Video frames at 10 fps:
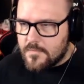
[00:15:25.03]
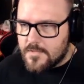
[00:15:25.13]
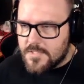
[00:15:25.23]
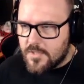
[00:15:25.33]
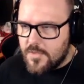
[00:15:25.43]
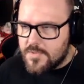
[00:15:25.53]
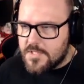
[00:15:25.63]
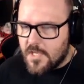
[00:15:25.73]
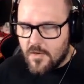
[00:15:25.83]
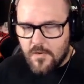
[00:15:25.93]
So he was
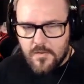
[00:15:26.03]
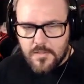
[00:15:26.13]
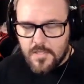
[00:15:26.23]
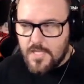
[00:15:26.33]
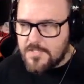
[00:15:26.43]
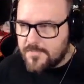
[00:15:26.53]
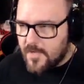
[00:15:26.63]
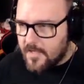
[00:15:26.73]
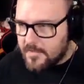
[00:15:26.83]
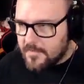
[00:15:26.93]
there. That's
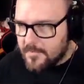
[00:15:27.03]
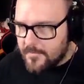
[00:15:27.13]
fine.